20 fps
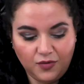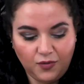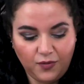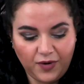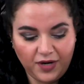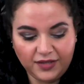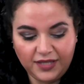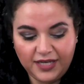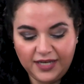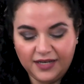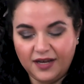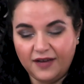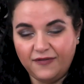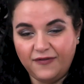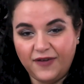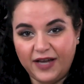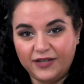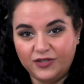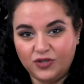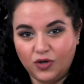Weirdly
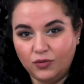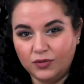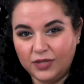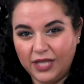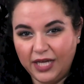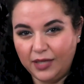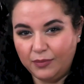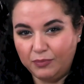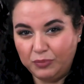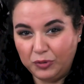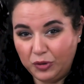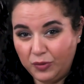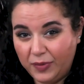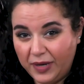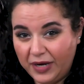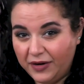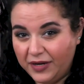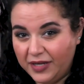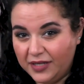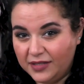enough, I don't like
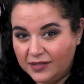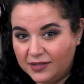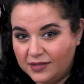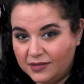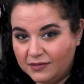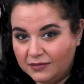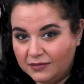blueberries